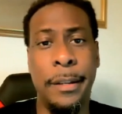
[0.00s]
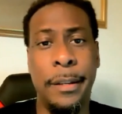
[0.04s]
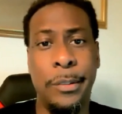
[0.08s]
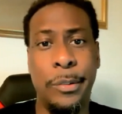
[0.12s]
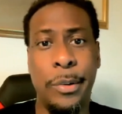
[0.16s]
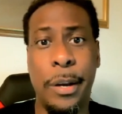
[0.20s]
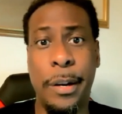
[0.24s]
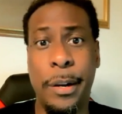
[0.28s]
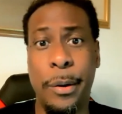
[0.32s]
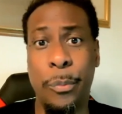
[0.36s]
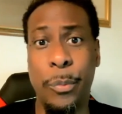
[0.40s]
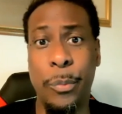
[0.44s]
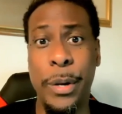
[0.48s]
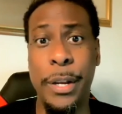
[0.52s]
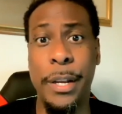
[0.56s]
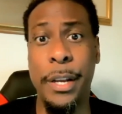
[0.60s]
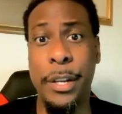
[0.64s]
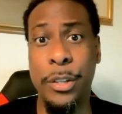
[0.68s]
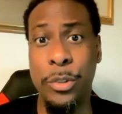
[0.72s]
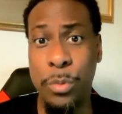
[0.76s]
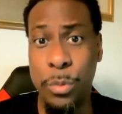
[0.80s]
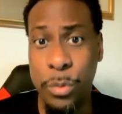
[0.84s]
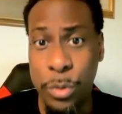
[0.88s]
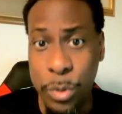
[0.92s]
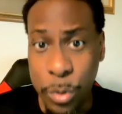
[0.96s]
trying to
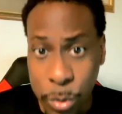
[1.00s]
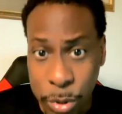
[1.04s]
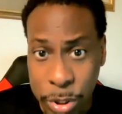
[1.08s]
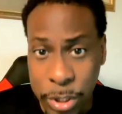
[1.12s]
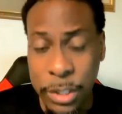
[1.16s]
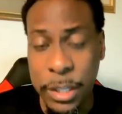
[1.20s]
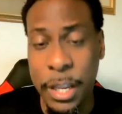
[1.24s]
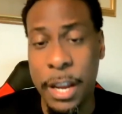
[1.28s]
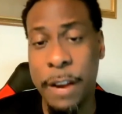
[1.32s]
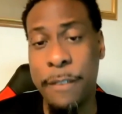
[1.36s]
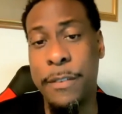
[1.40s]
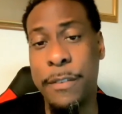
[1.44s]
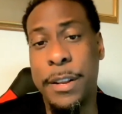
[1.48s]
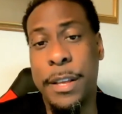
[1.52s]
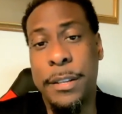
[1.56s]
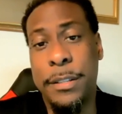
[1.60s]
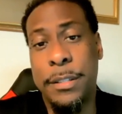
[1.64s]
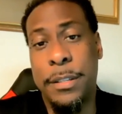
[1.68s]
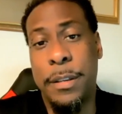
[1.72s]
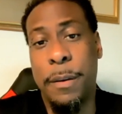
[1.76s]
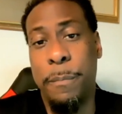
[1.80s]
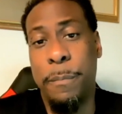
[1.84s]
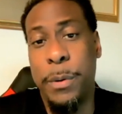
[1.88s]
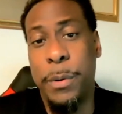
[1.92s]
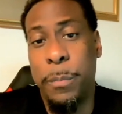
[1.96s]
reintroduce slavery that
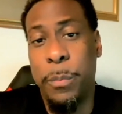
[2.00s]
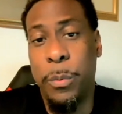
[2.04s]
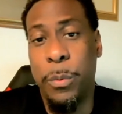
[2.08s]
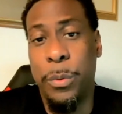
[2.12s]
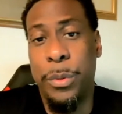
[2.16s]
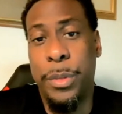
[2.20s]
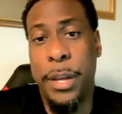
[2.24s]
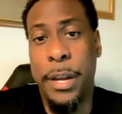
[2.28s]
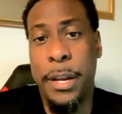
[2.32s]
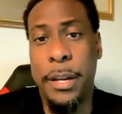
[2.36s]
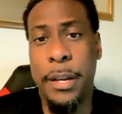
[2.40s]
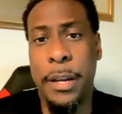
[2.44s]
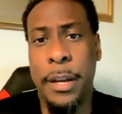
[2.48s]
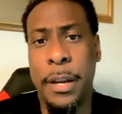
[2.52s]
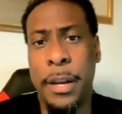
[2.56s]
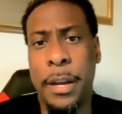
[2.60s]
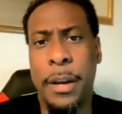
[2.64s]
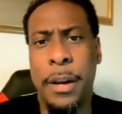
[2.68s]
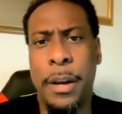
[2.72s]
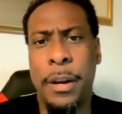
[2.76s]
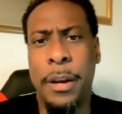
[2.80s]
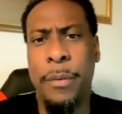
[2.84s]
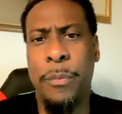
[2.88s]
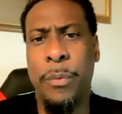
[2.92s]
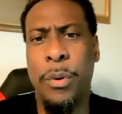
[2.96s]
some people think,
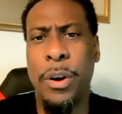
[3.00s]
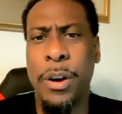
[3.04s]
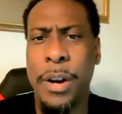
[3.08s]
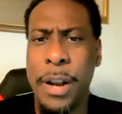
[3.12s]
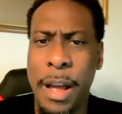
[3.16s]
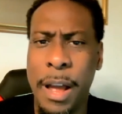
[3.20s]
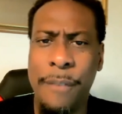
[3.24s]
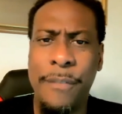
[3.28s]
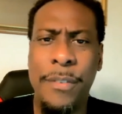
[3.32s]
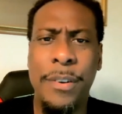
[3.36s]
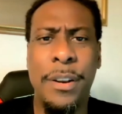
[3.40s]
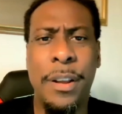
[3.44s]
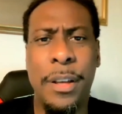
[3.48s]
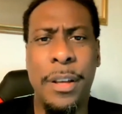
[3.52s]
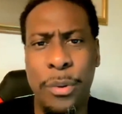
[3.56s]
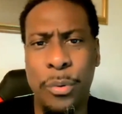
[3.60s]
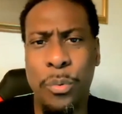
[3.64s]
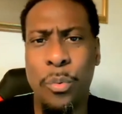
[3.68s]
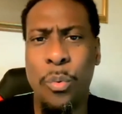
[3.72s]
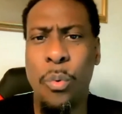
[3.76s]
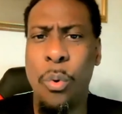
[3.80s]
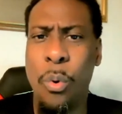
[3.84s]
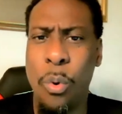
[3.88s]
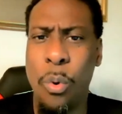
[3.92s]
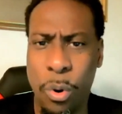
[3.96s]
we're going to have
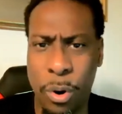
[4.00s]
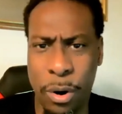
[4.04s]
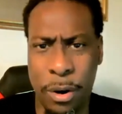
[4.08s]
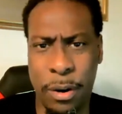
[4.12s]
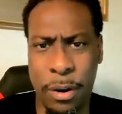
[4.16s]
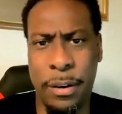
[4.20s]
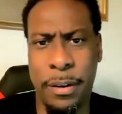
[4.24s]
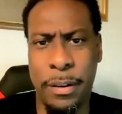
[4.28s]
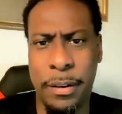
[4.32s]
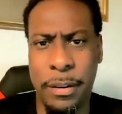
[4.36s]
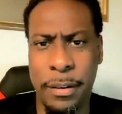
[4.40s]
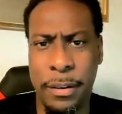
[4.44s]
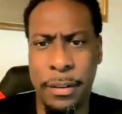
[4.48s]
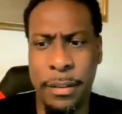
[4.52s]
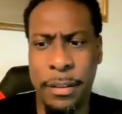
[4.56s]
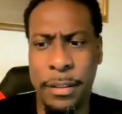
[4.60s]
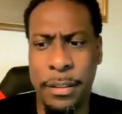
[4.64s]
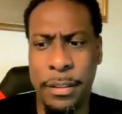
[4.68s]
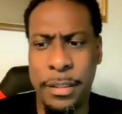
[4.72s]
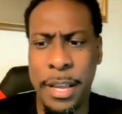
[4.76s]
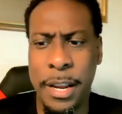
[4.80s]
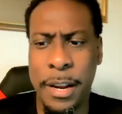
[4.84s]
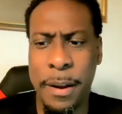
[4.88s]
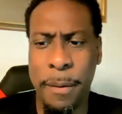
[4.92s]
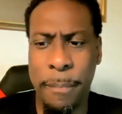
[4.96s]
another war.
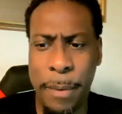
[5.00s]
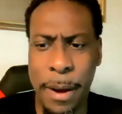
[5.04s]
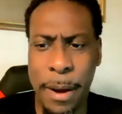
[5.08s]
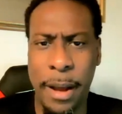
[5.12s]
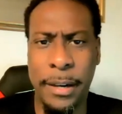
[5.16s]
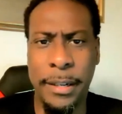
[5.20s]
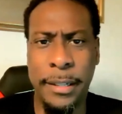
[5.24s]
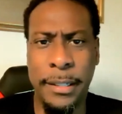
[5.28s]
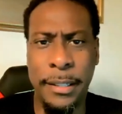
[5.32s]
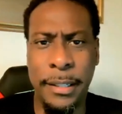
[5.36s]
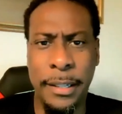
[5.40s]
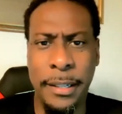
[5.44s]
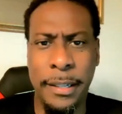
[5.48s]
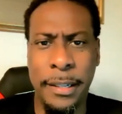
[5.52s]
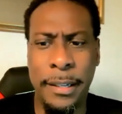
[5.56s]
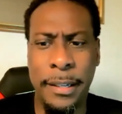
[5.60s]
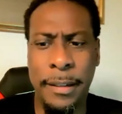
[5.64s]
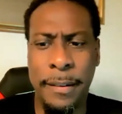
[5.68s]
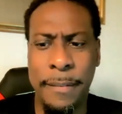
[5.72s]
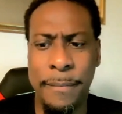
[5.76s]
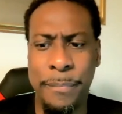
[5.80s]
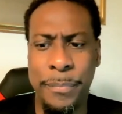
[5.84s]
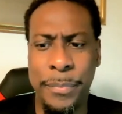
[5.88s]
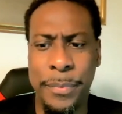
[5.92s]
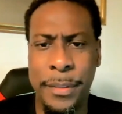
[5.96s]
Think about it.
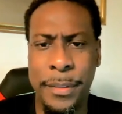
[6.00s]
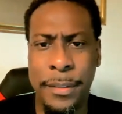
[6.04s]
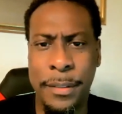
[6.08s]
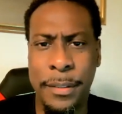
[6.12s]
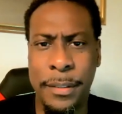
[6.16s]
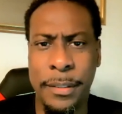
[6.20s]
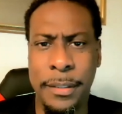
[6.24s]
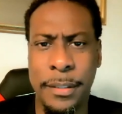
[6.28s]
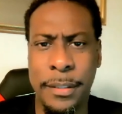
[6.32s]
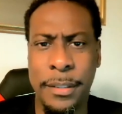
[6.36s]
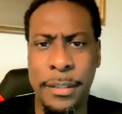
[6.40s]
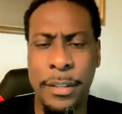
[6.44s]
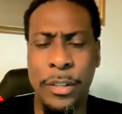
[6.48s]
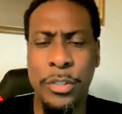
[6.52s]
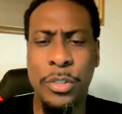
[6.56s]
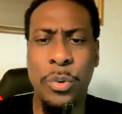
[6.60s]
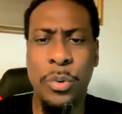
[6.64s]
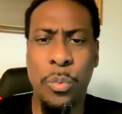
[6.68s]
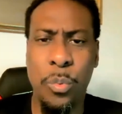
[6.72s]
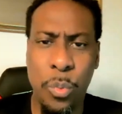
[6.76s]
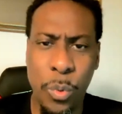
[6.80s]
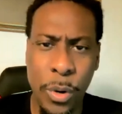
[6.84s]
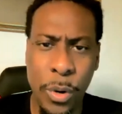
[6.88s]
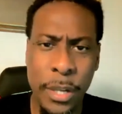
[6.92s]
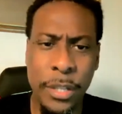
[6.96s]
There's
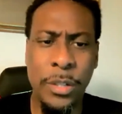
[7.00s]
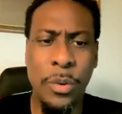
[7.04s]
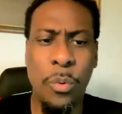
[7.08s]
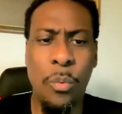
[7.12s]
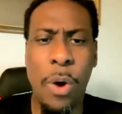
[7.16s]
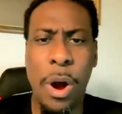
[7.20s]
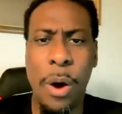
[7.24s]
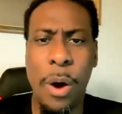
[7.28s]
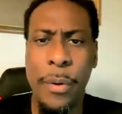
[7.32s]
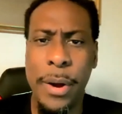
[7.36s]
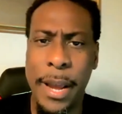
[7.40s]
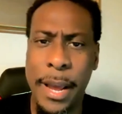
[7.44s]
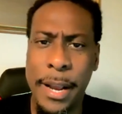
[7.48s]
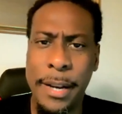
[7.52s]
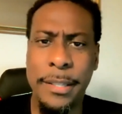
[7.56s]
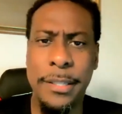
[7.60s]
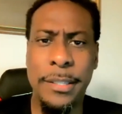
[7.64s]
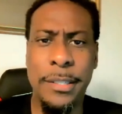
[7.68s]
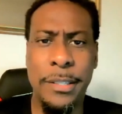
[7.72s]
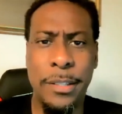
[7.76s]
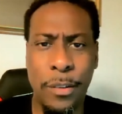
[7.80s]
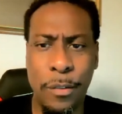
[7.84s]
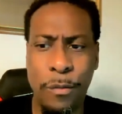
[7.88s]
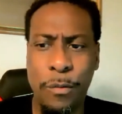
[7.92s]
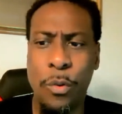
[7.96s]
a reason why we had a
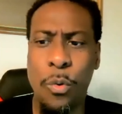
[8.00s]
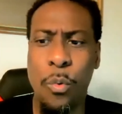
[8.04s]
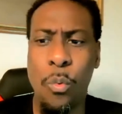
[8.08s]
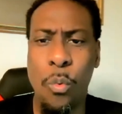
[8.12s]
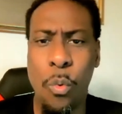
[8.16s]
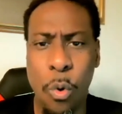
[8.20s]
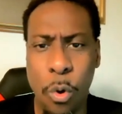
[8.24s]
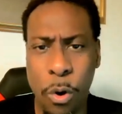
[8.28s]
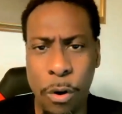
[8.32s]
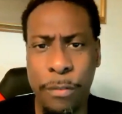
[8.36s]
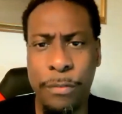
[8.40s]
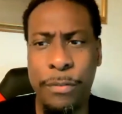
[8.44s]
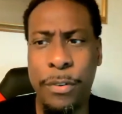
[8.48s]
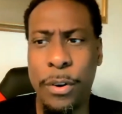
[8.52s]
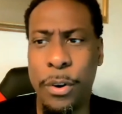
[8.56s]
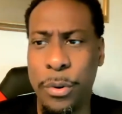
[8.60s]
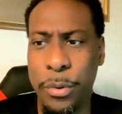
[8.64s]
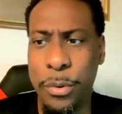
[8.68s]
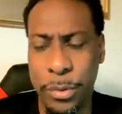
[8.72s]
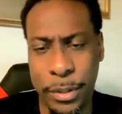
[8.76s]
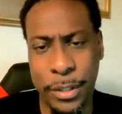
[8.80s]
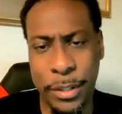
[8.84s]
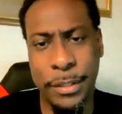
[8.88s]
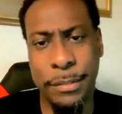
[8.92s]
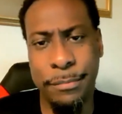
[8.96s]
civil war,
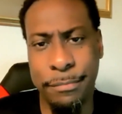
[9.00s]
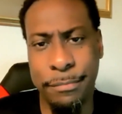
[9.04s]
folk.